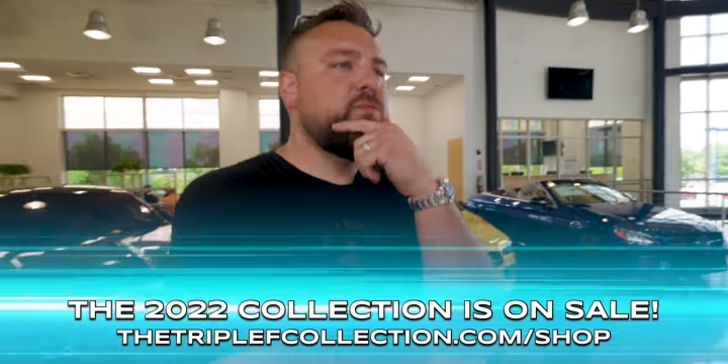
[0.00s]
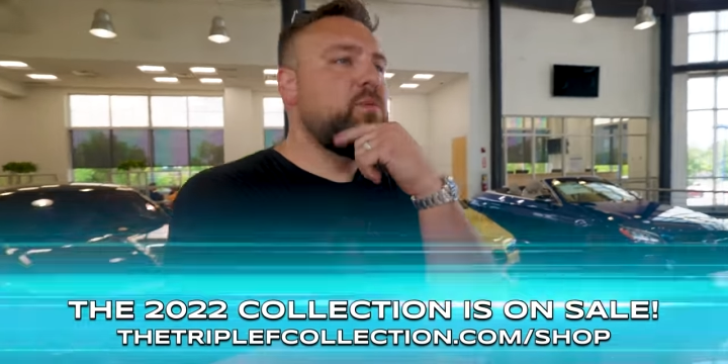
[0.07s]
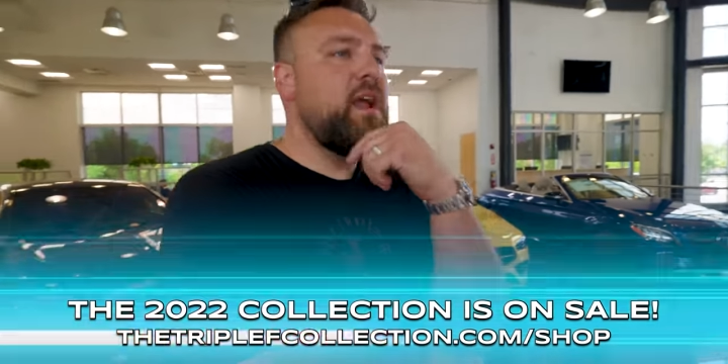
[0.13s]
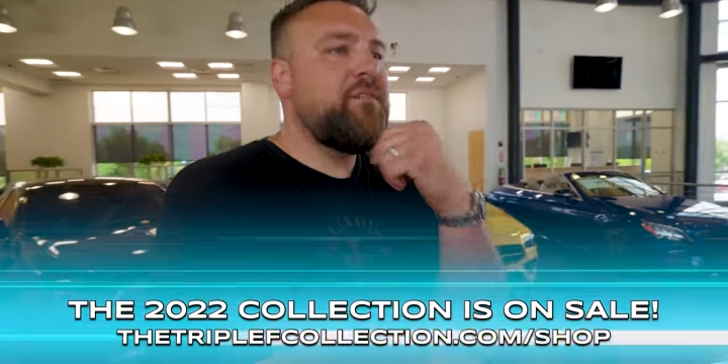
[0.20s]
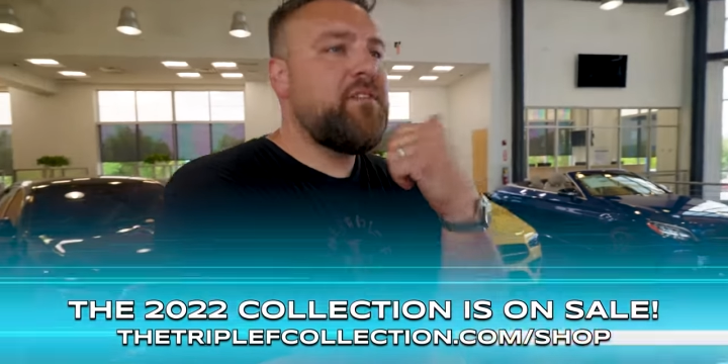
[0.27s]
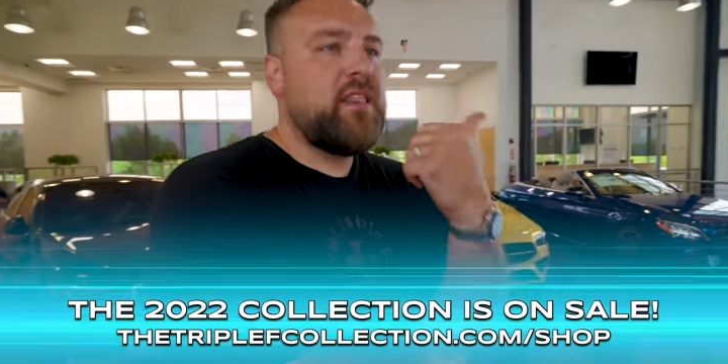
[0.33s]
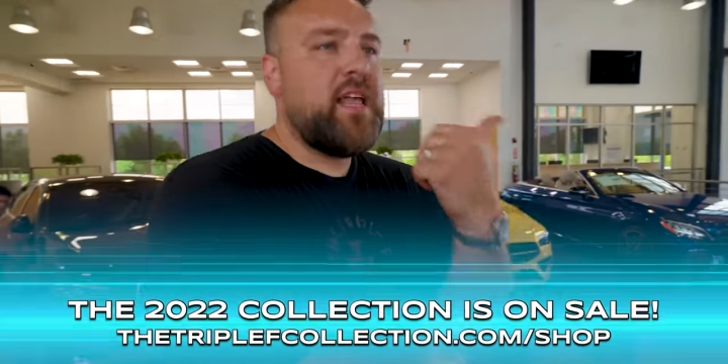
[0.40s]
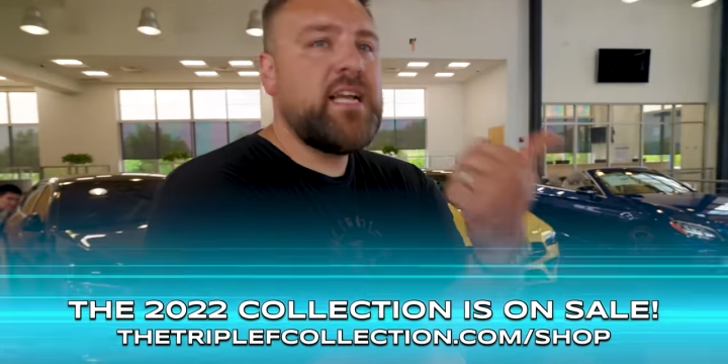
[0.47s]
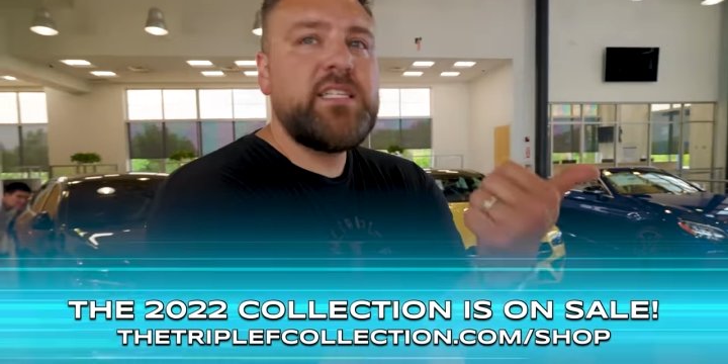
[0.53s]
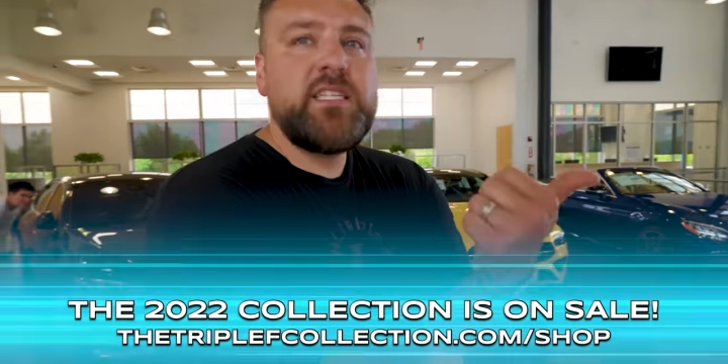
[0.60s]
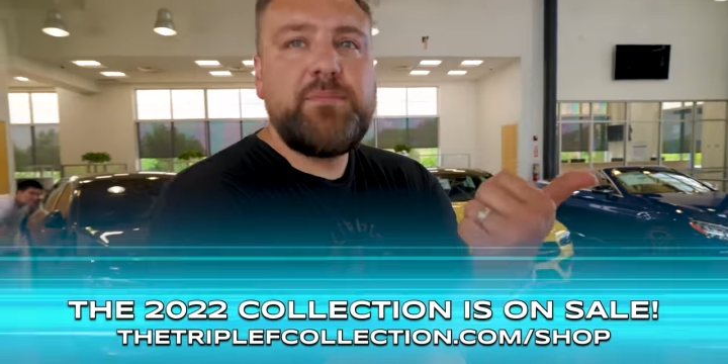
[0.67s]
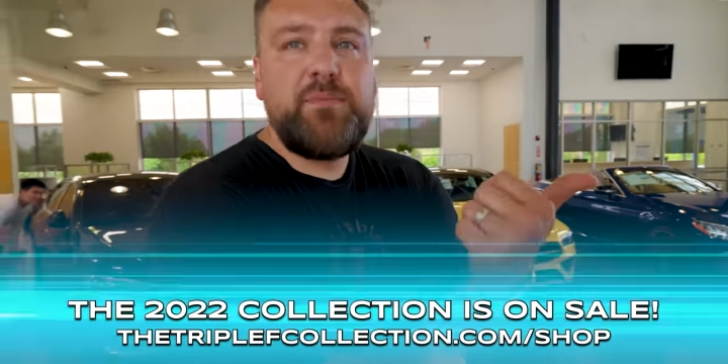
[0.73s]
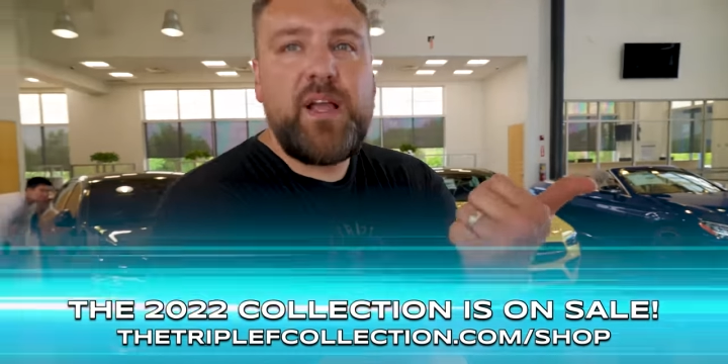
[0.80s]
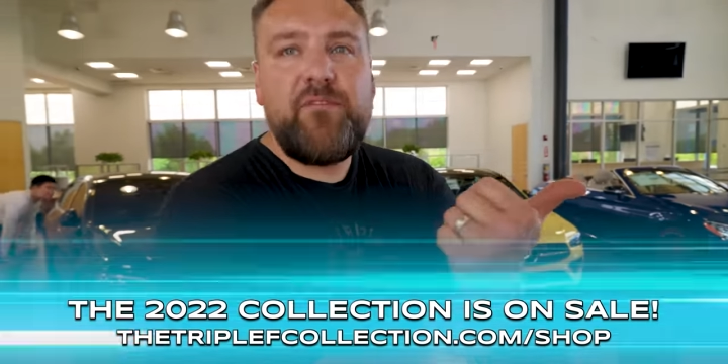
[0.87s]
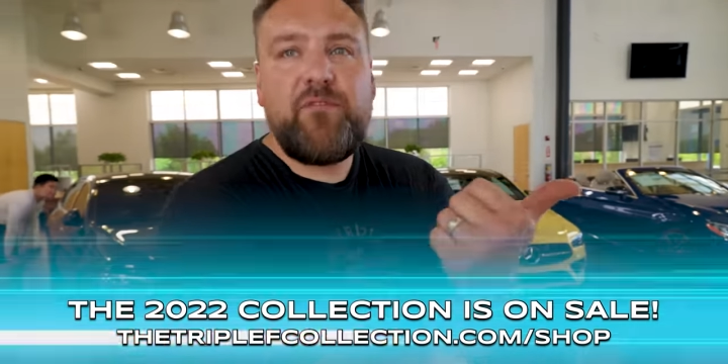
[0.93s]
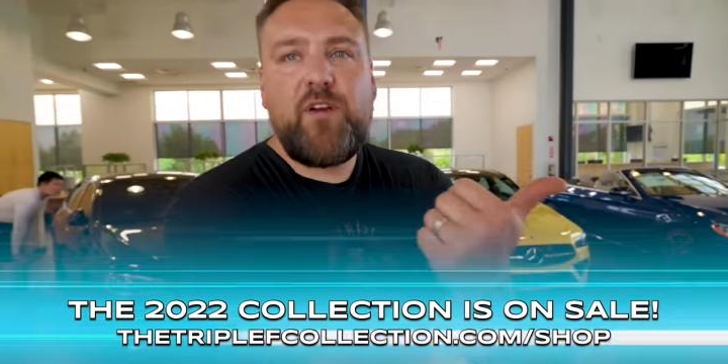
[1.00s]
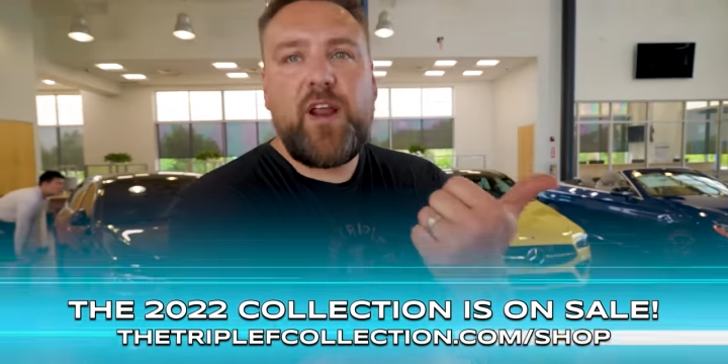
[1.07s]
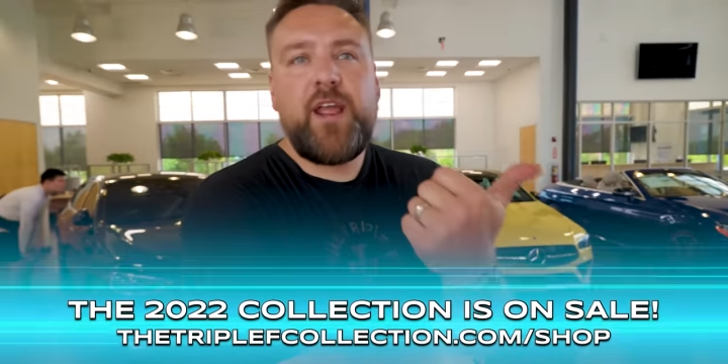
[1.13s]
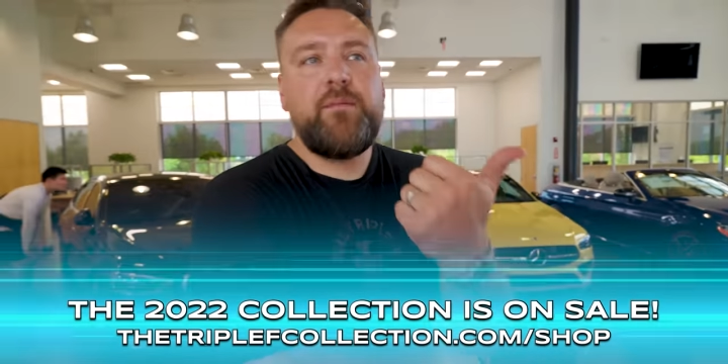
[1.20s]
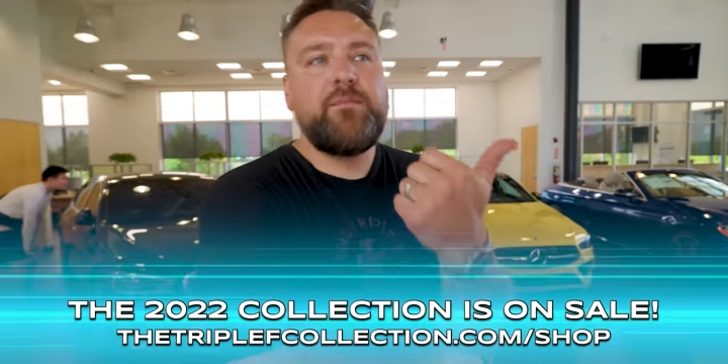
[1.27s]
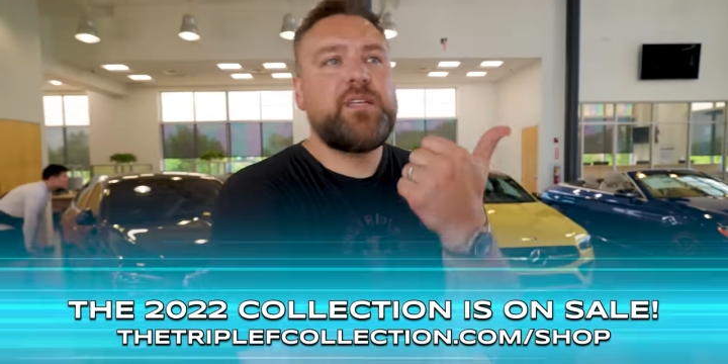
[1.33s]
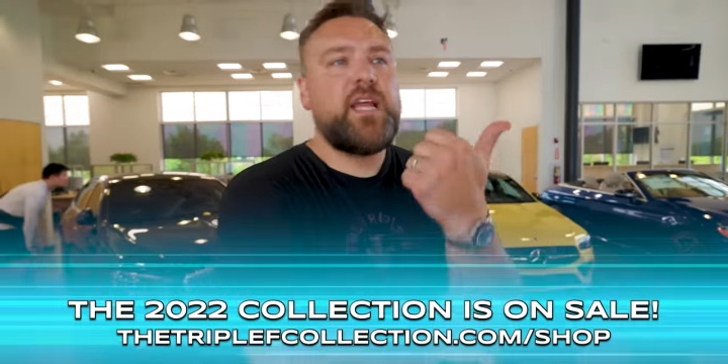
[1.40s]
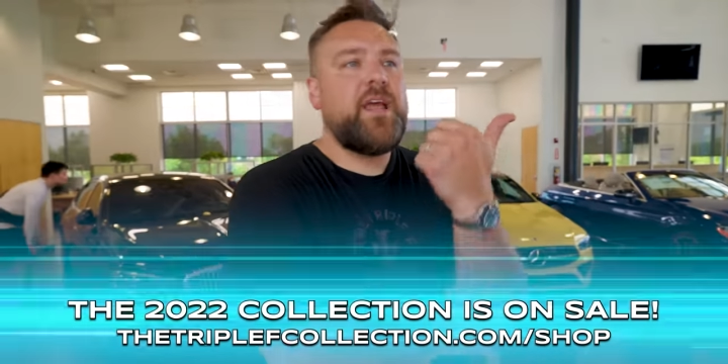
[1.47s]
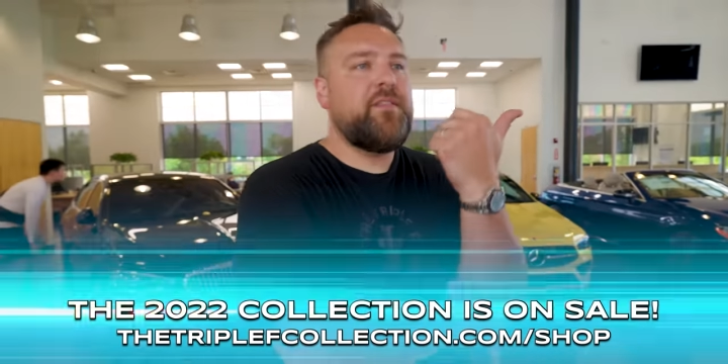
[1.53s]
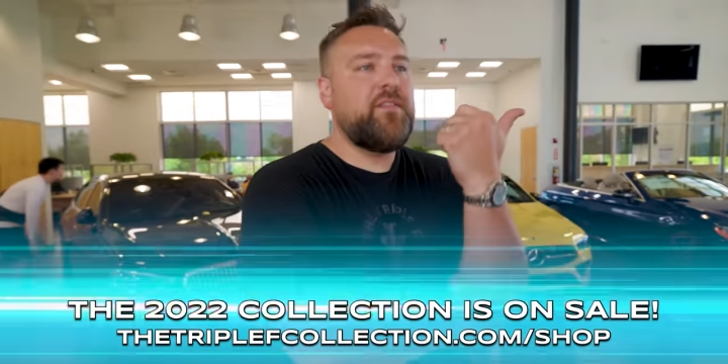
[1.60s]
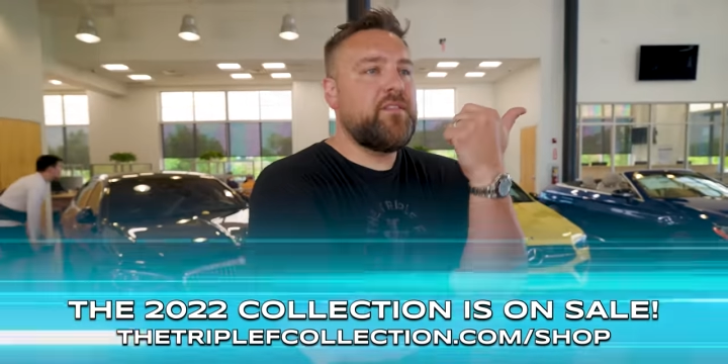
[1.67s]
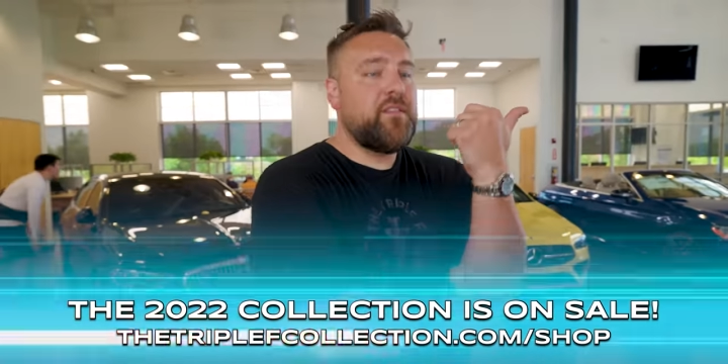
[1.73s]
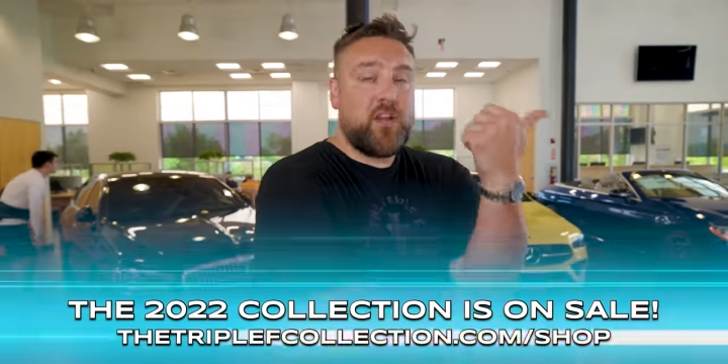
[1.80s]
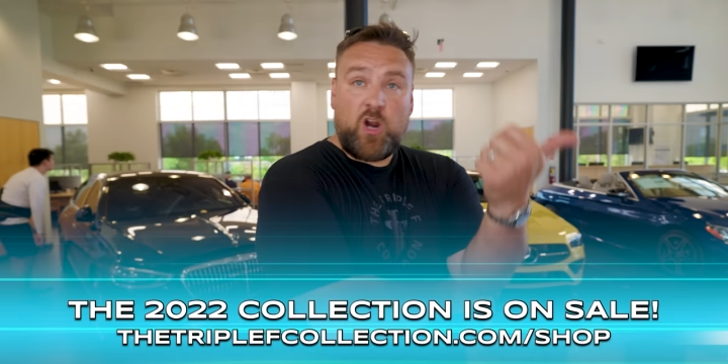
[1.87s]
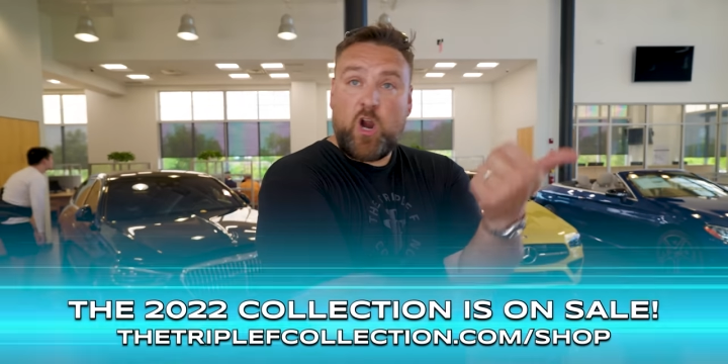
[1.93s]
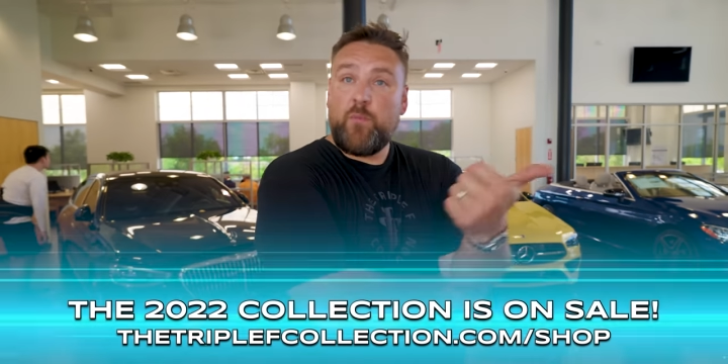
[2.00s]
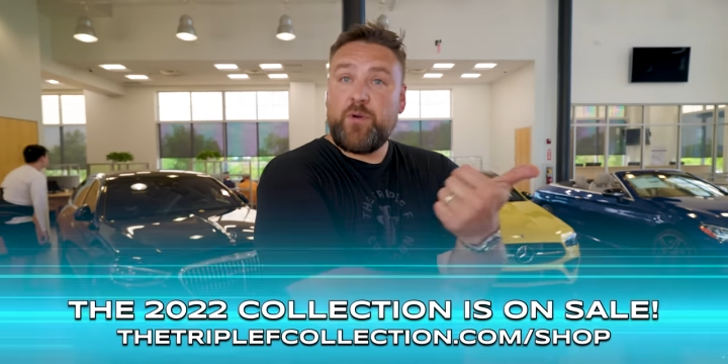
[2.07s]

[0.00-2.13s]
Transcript: We have the license plate frames and the car,